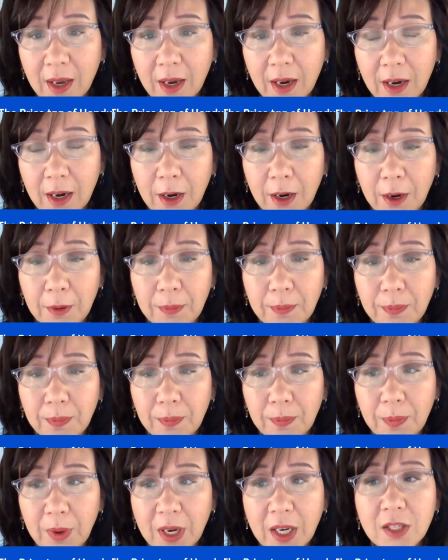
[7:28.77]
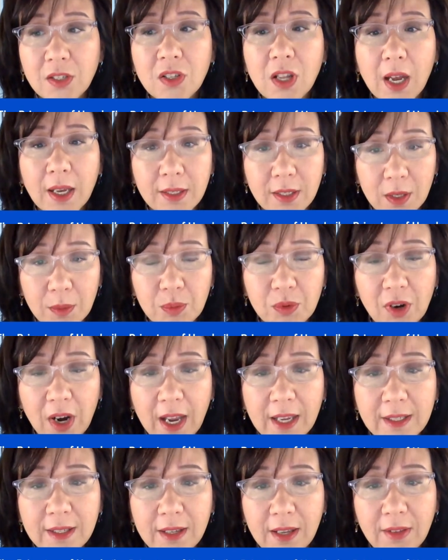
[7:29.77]
But it's not
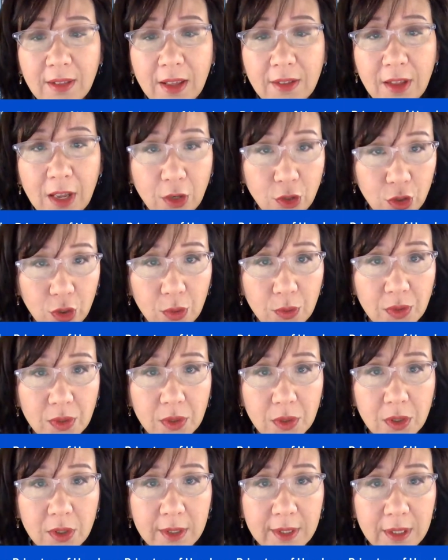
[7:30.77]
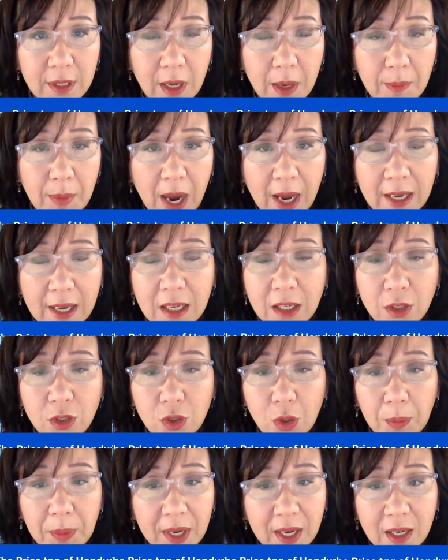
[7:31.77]
surprising that they choose Ma
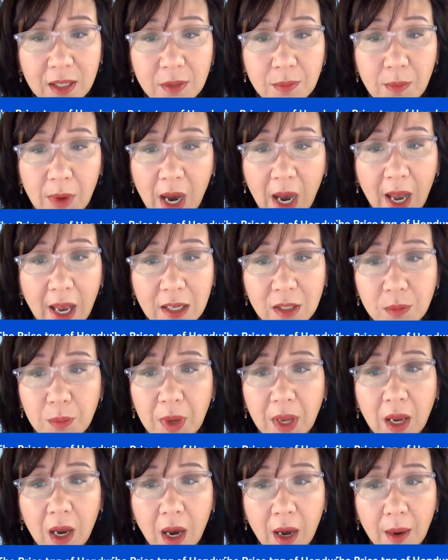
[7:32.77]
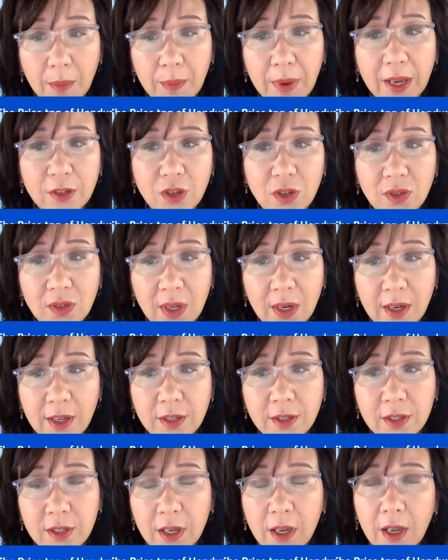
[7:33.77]
Ying-jeou, because Ma has been on Beijing's
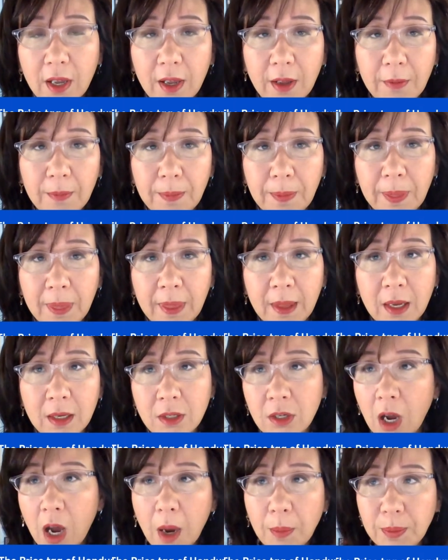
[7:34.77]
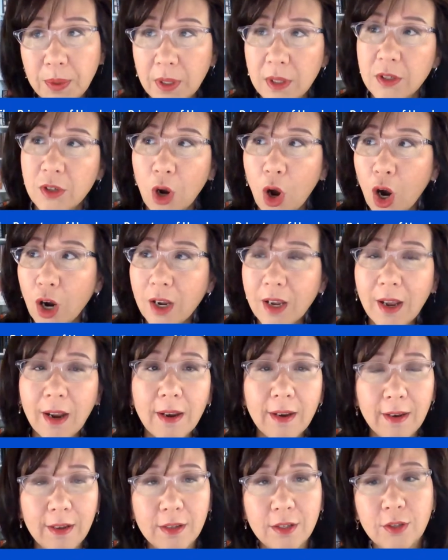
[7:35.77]
list, top target
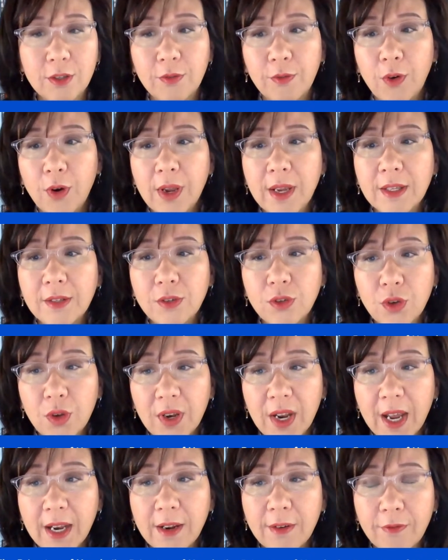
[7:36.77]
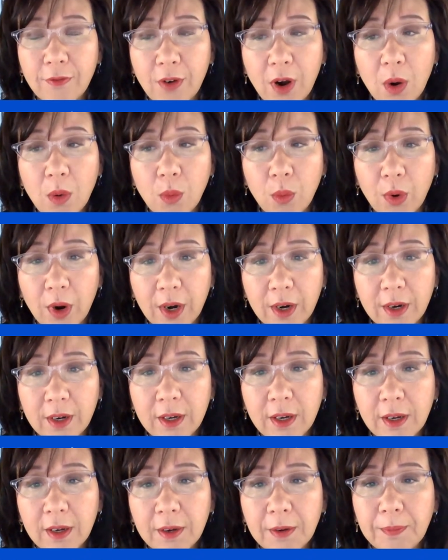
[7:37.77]
list for its United Front
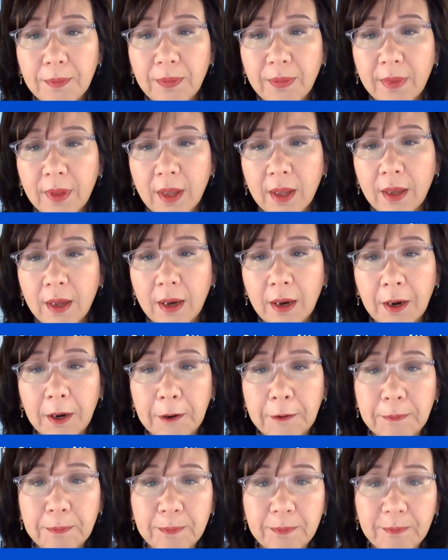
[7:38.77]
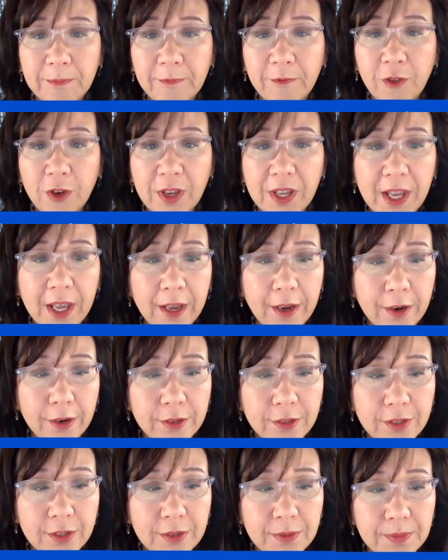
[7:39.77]
work for
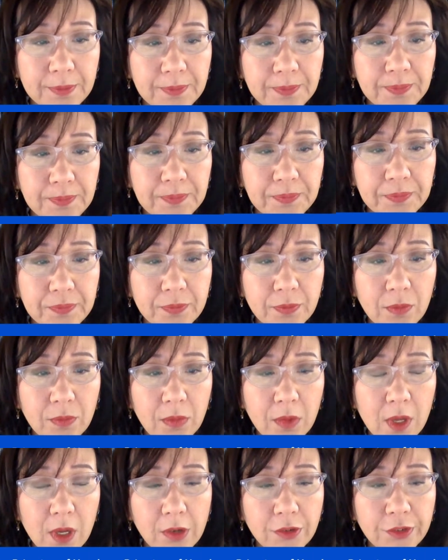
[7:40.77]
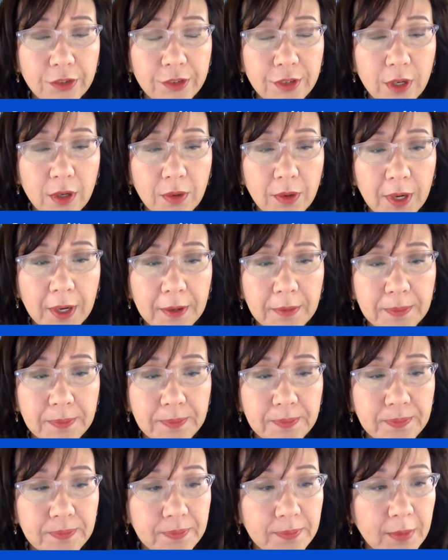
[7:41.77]
years. So let
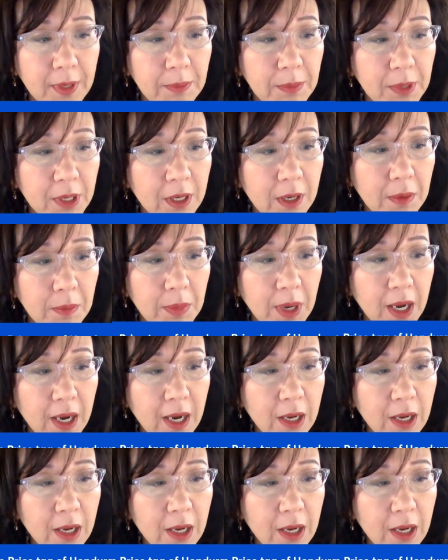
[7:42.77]
me come back.